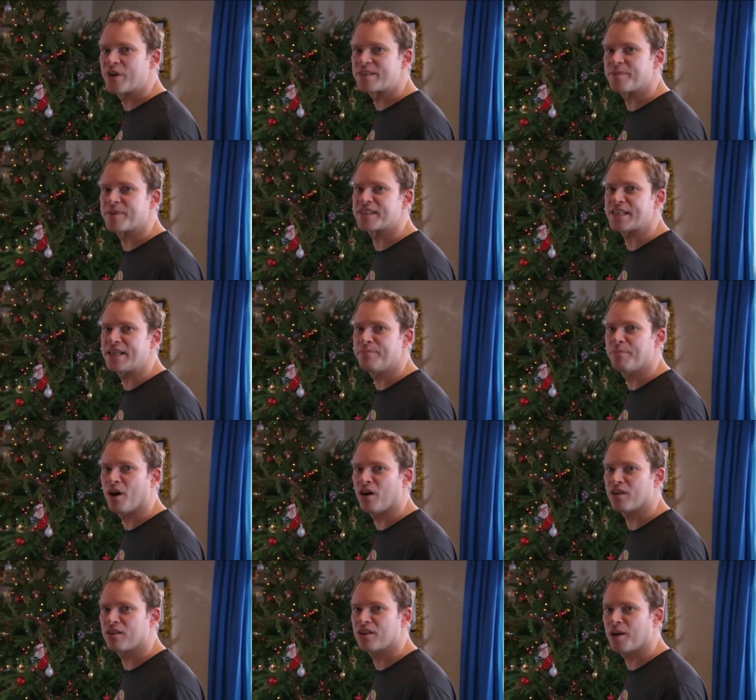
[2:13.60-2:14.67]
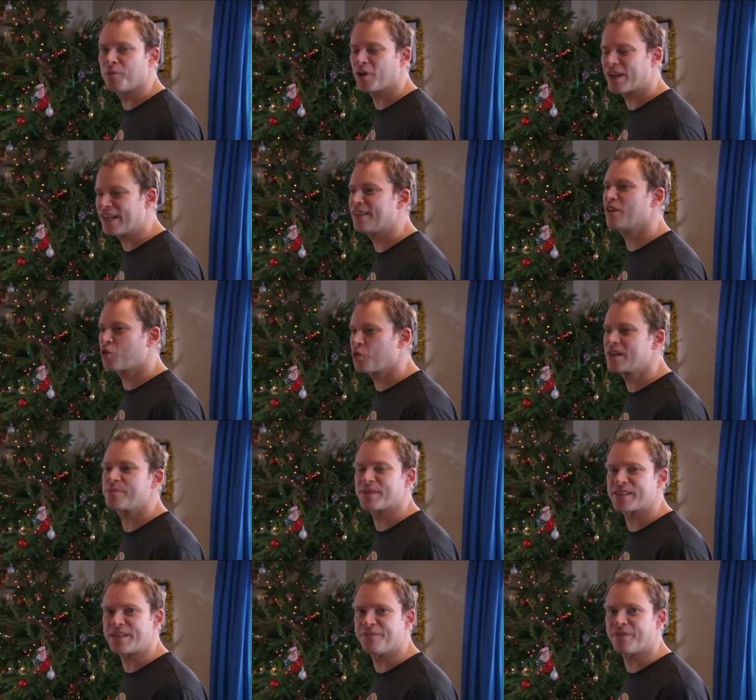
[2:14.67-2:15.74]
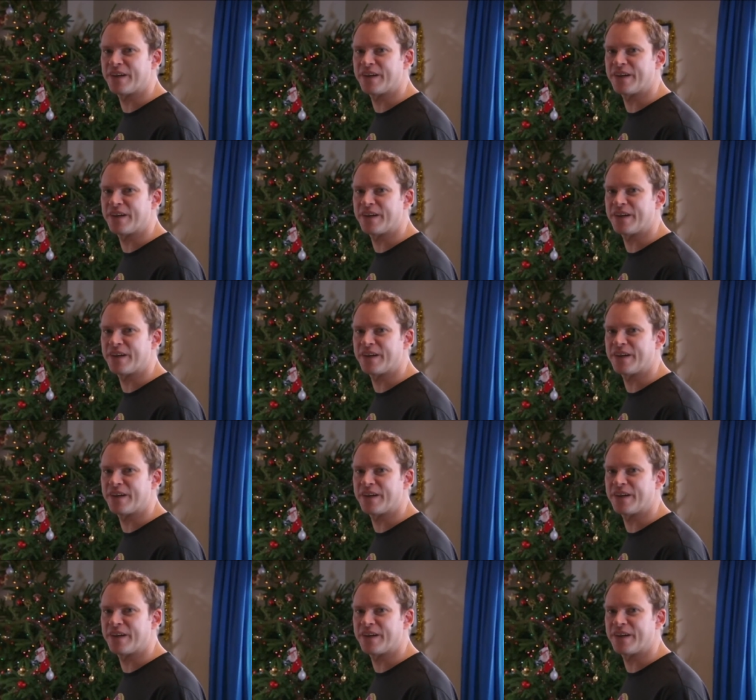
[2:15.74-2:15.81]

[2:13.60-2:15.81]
Christmassy, Mark. I'm not getting the Christmassy